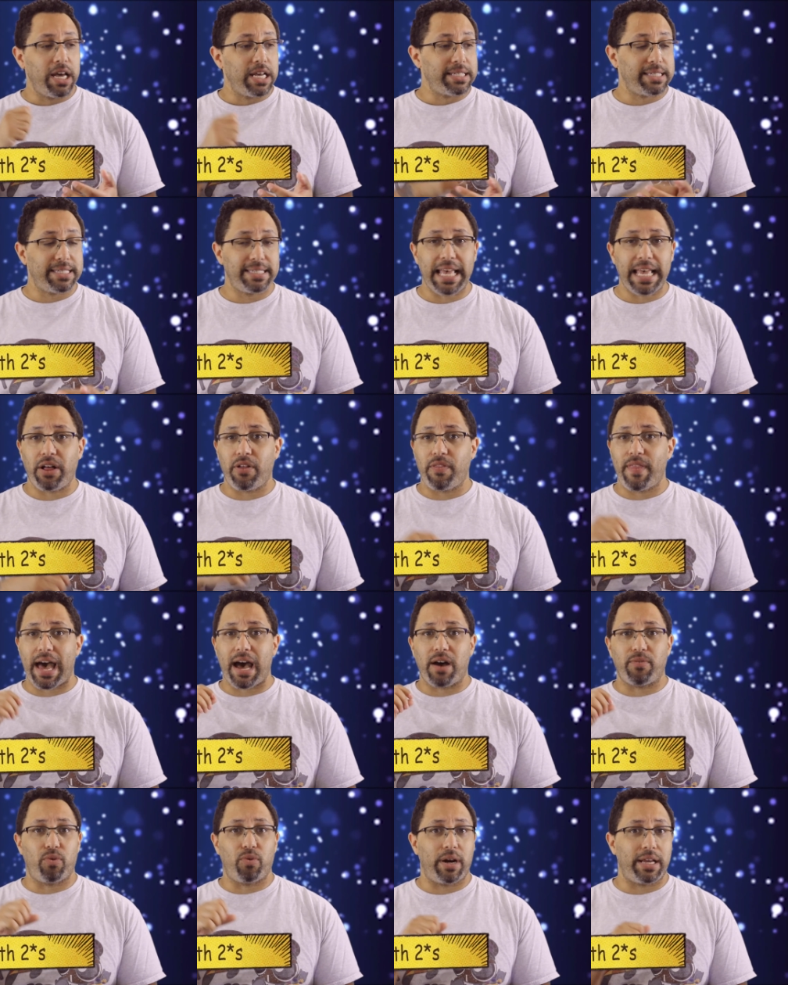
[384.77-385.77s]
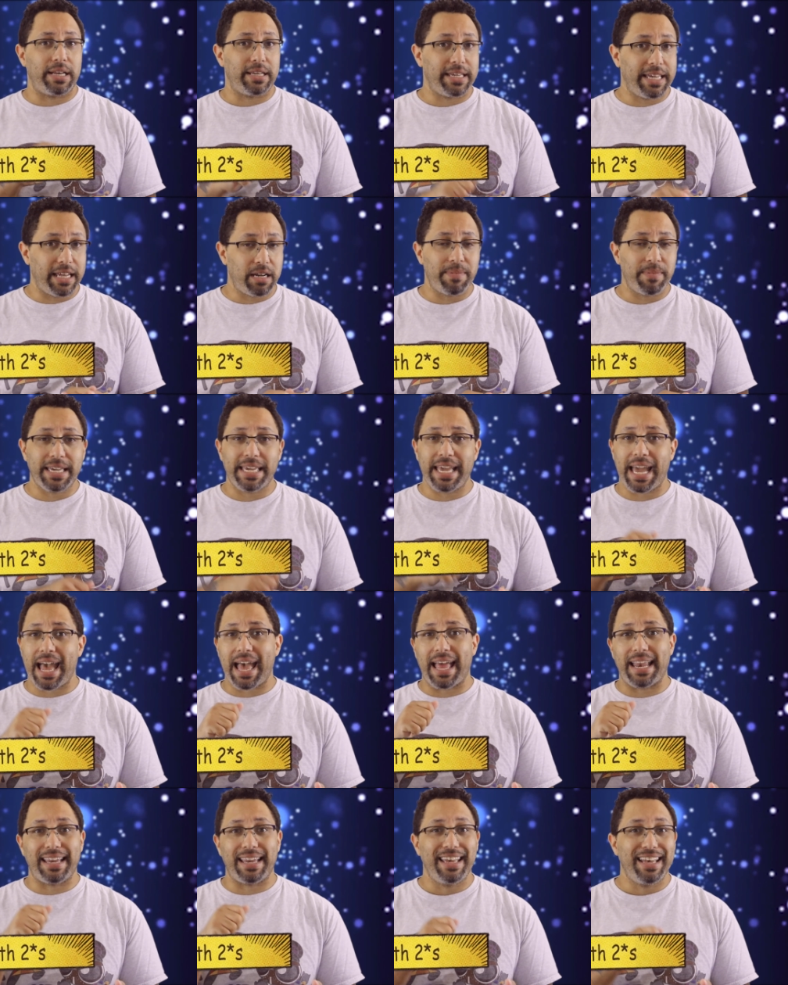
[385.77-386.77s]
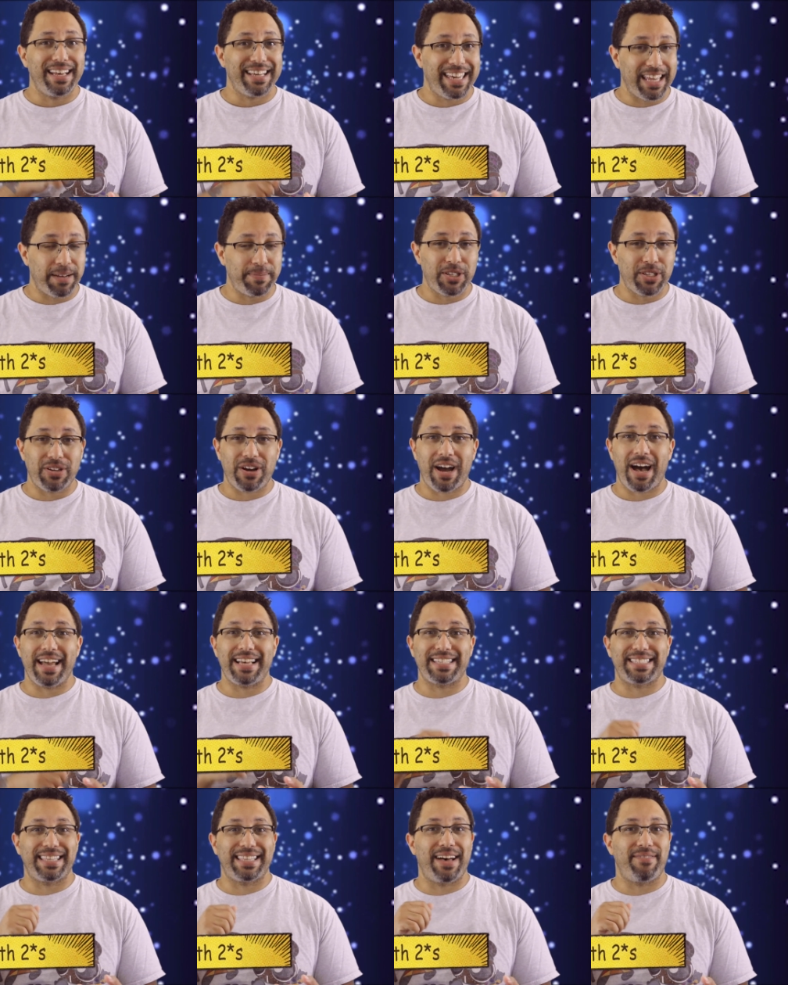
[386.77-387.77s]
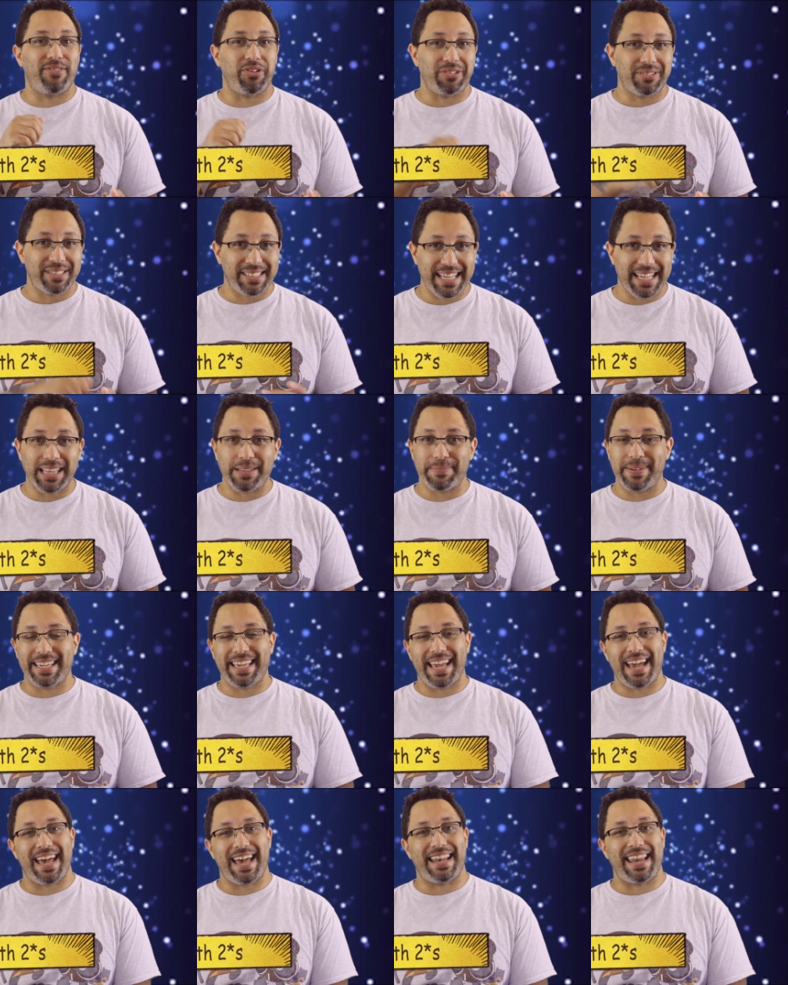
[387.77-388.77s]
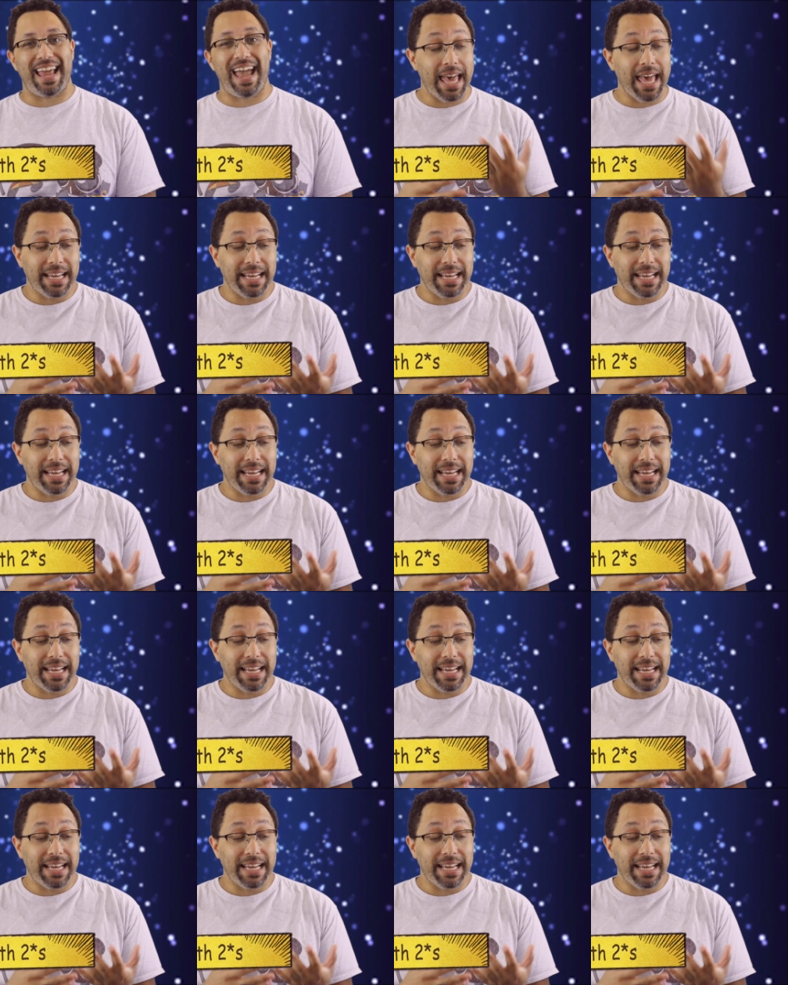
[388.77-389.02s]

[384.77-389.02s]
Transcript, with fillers: sell that one, get them again, get them to their highest level, sell them again.